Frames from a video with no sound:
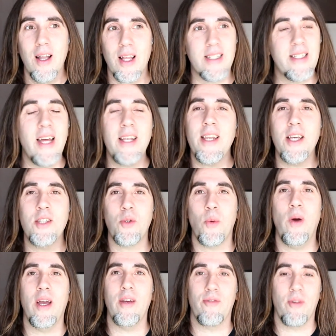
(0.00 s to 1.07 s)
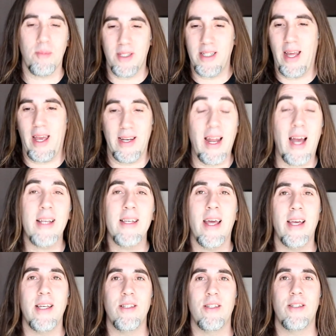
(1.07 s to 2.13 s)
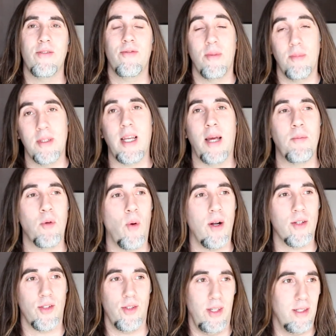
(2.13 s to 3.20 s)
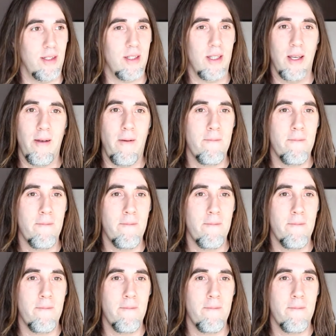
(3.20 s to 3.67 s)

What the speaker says: like 10 days away from today, 9 days from the time you're watching this.